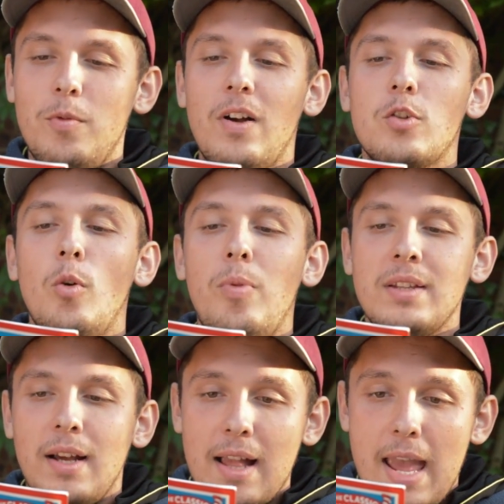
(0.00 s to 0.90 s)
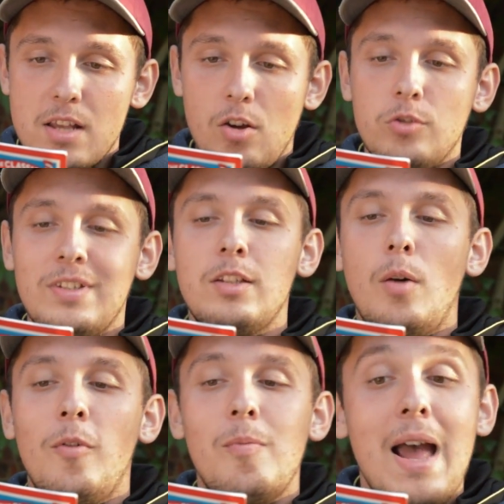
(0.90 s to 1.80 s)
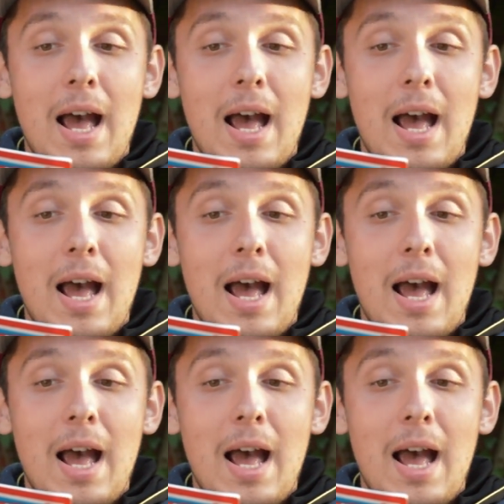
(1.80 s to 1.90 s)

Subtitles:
with a cup and a cake on the top of my